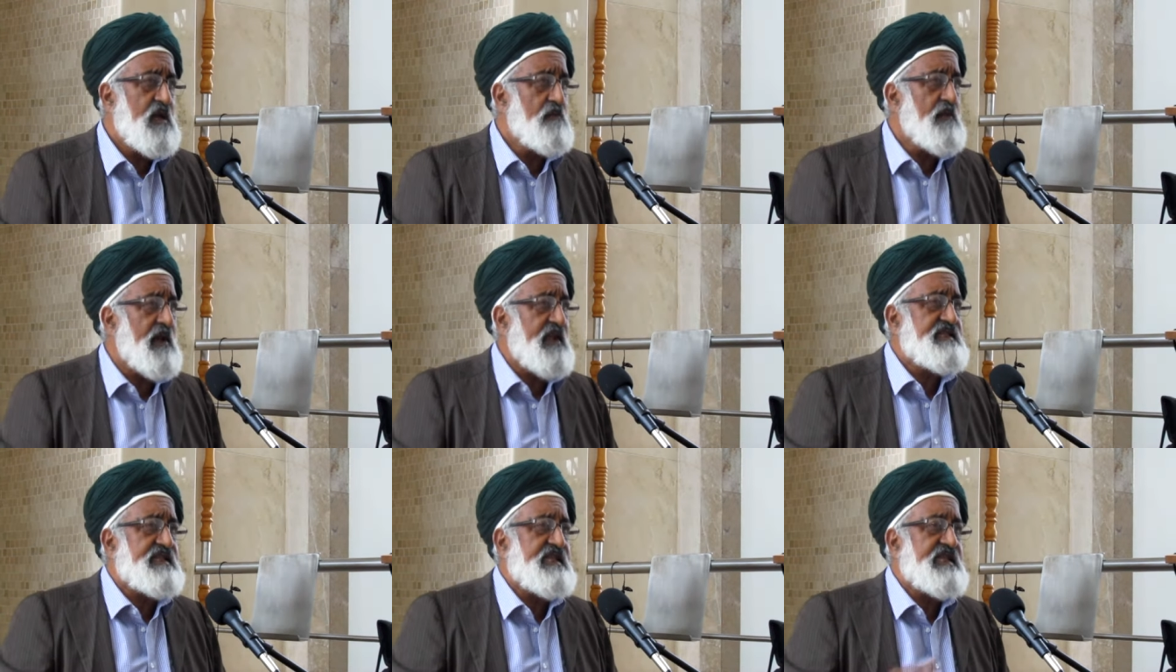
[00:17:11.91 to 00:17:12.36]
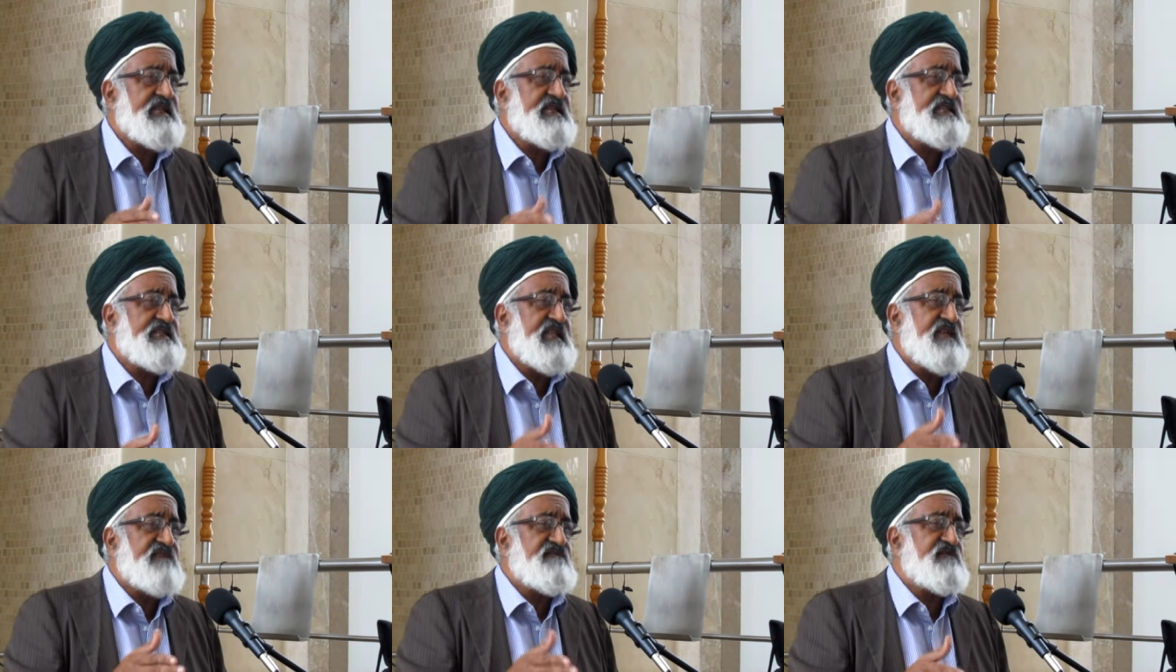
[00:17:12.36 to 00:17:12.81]
But he,
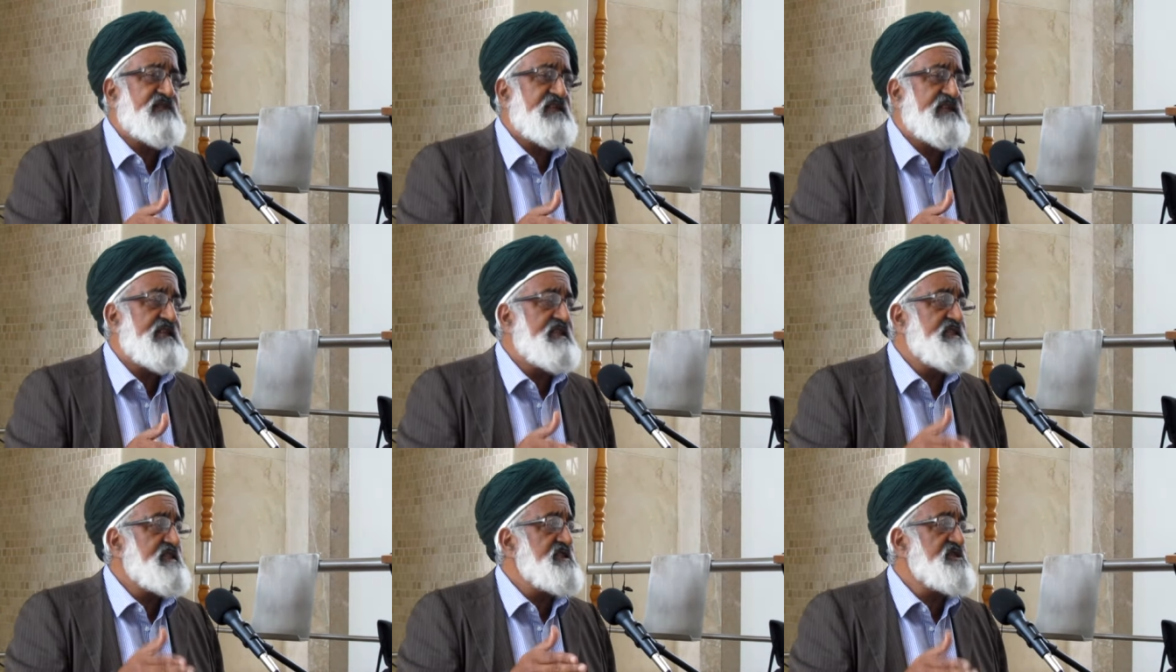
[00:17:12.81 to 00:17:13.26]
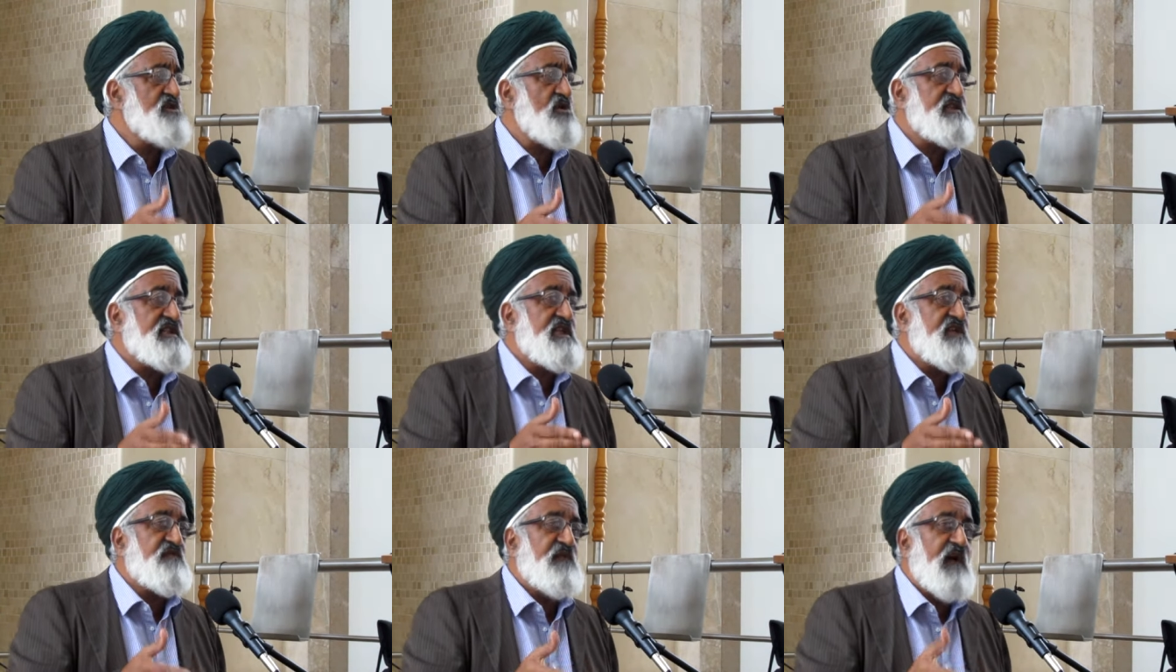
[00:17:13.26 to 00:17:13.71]
he did
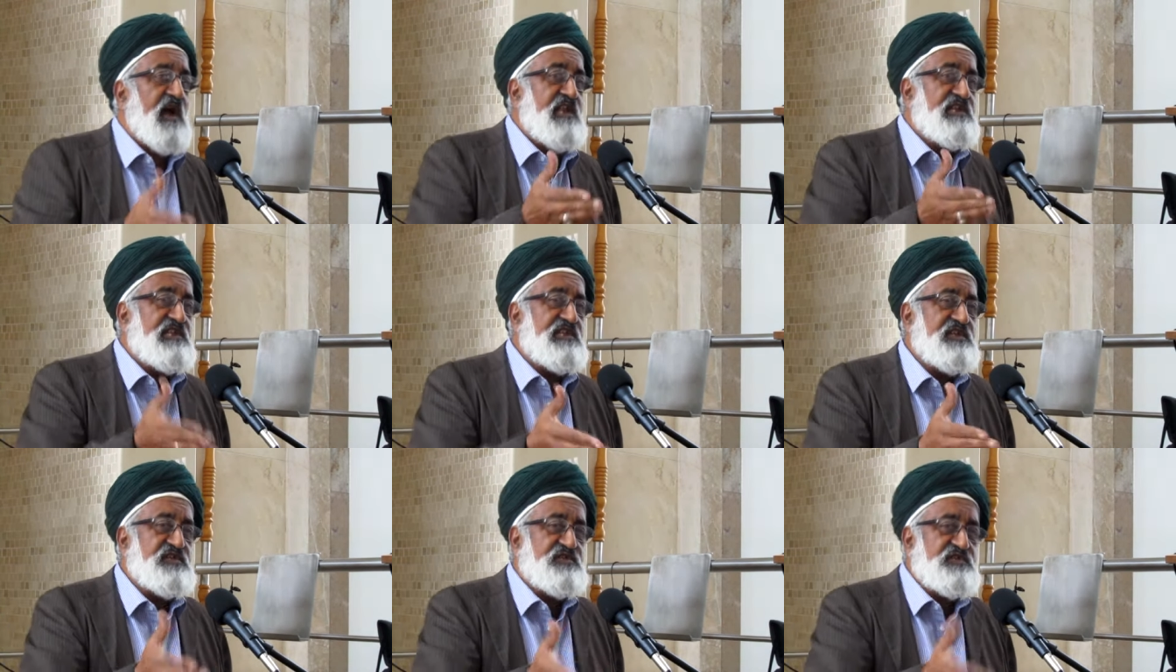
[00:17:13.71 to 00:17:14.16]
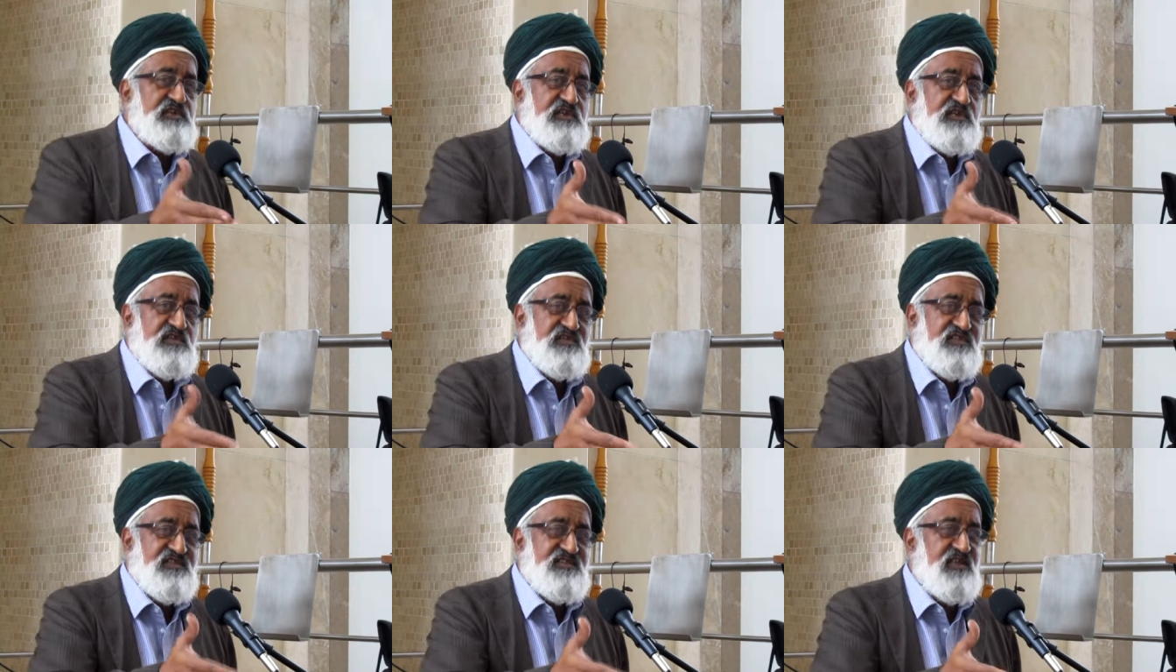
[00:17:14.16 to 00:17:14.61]
not give
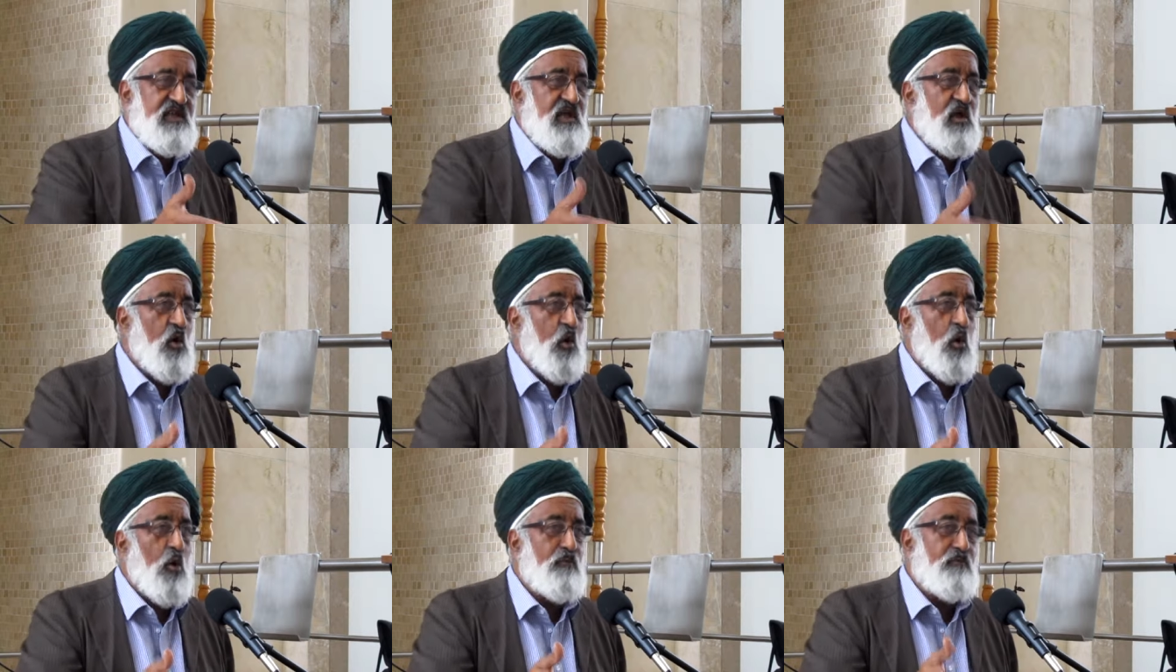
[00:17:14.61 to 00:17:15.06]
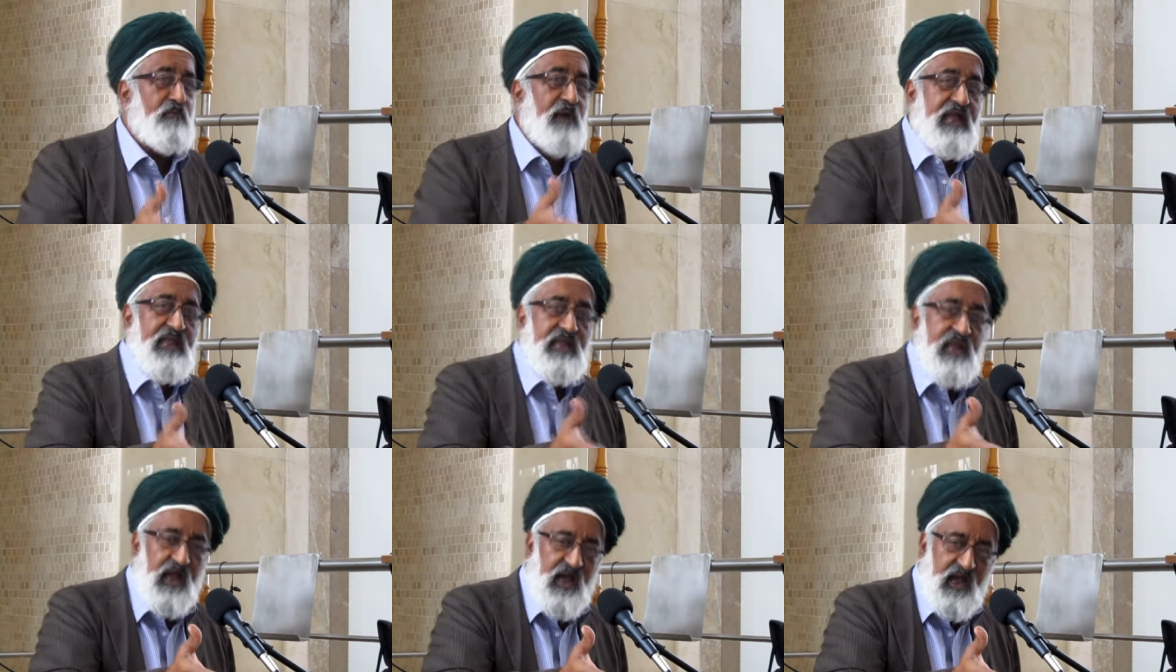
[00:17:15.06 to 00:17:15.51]
allegiance or
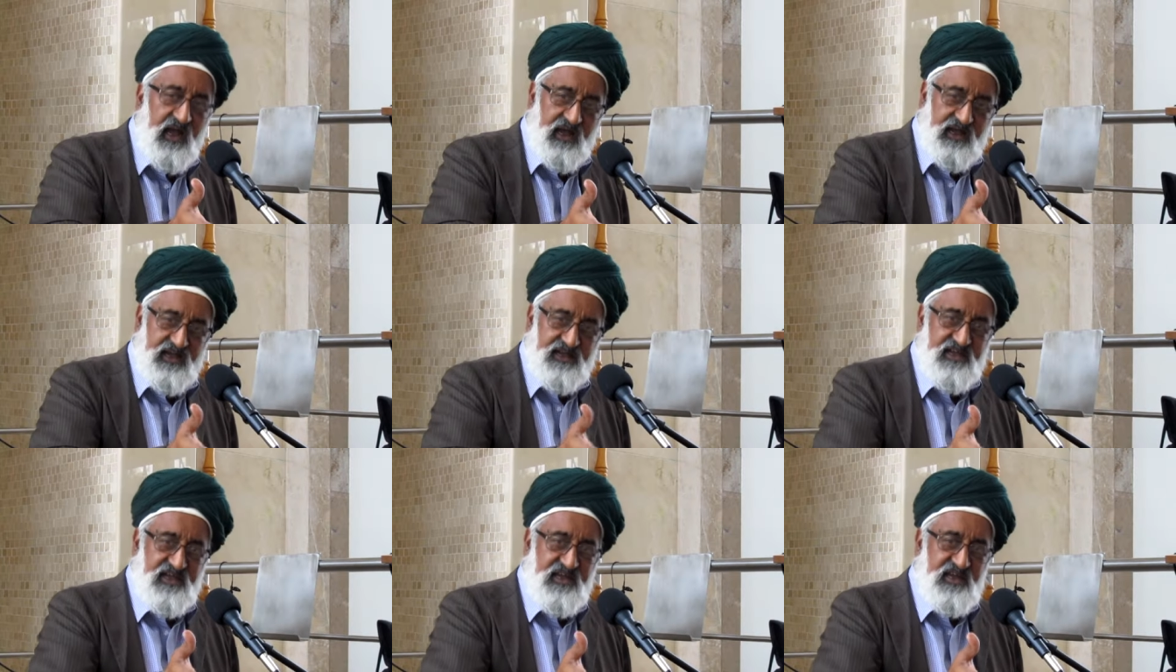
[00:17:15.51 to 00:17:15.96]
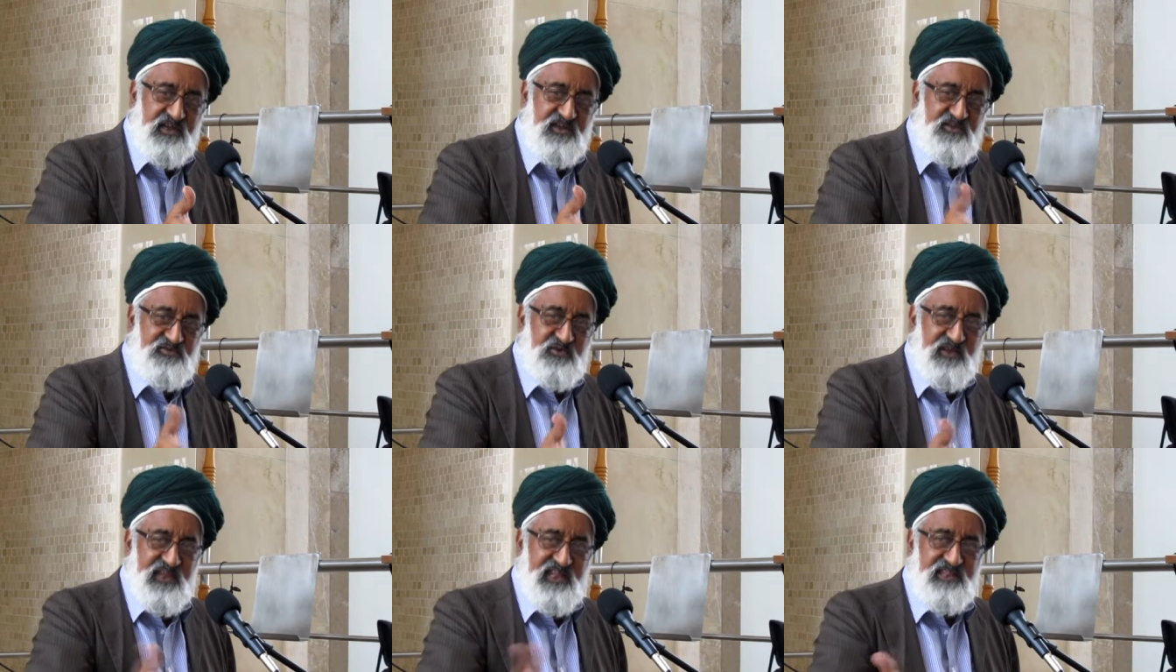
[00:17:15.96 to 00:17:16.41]
bay'ah
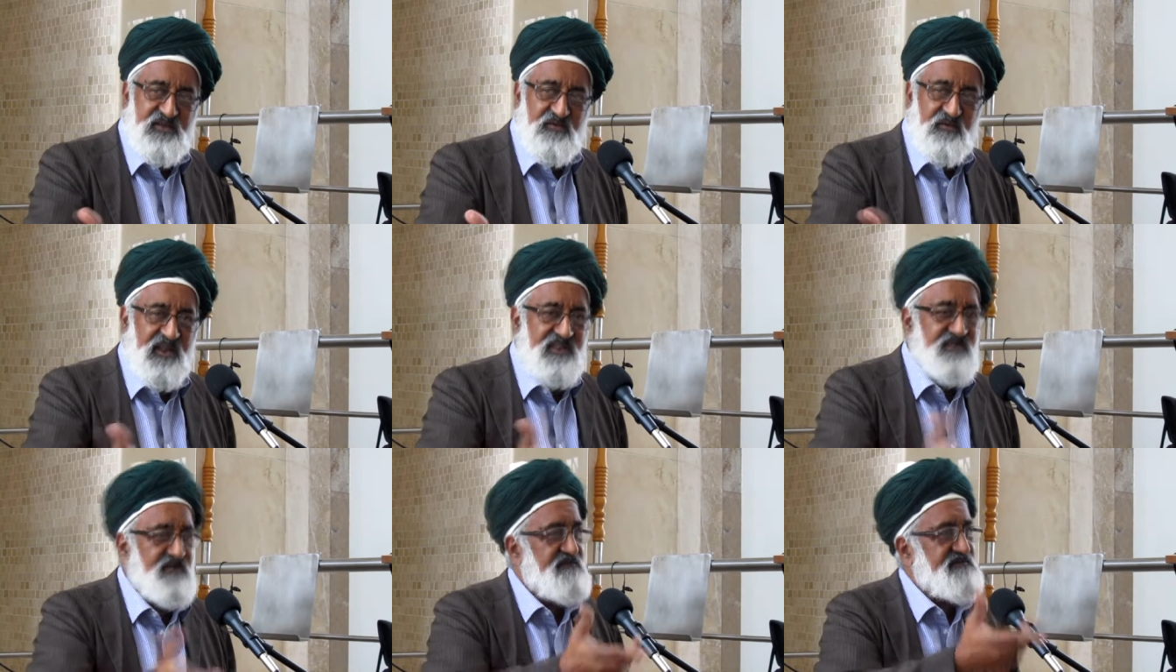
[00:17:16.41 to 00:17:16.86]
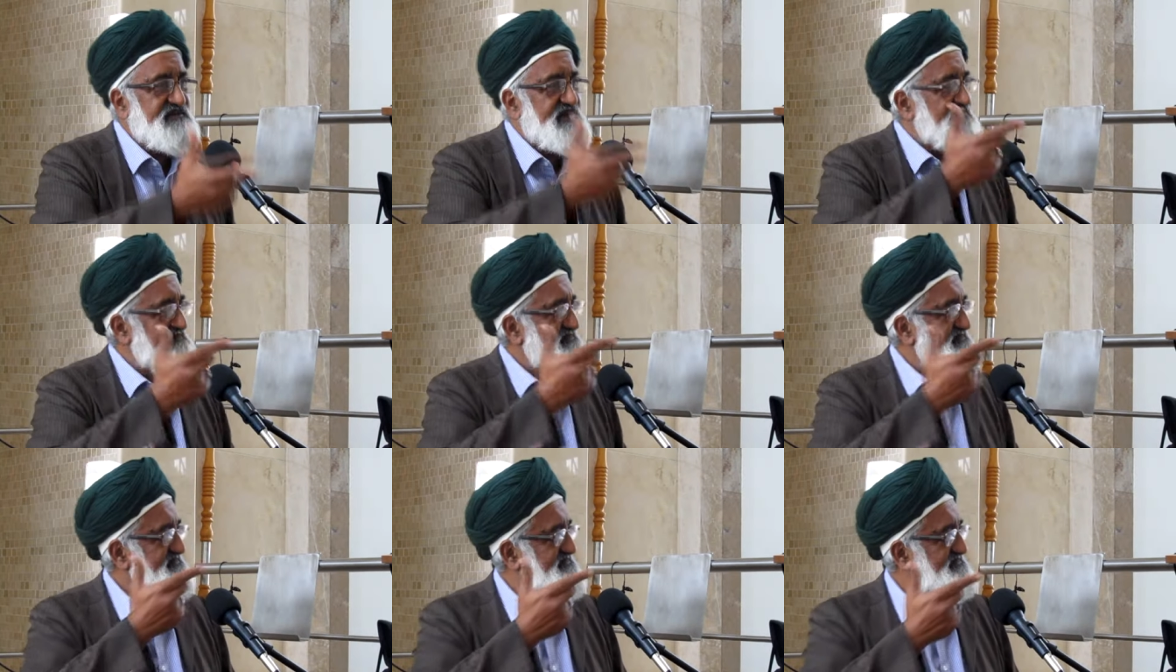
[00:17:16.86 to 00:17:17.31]
to any one of
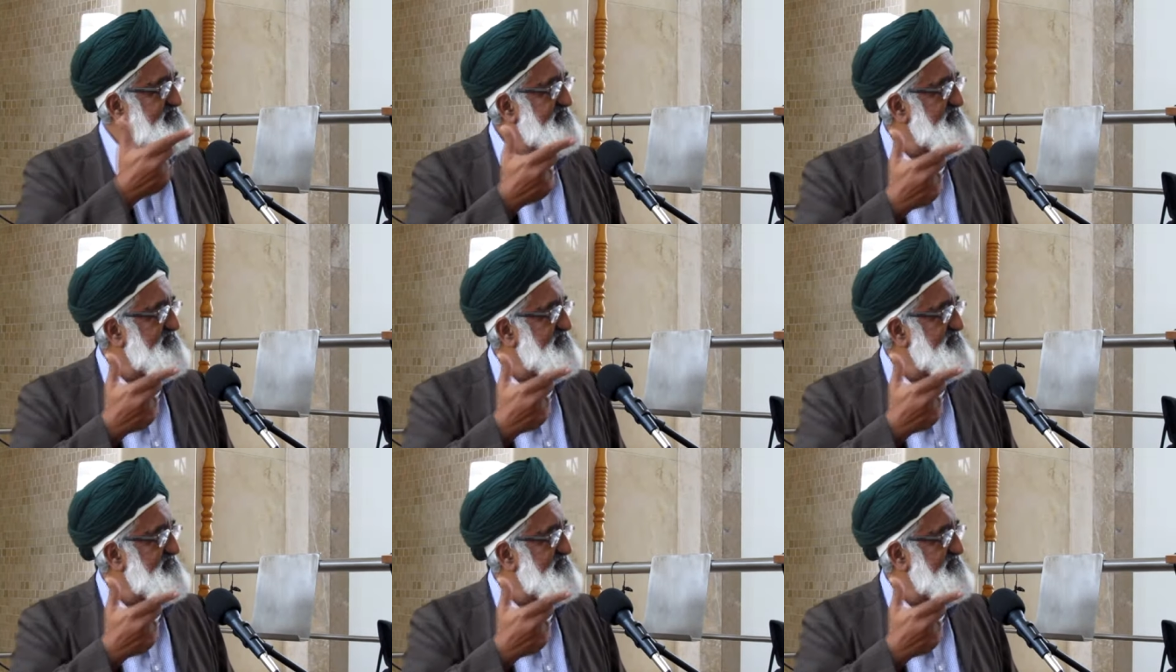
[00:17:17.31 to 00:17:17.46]
them.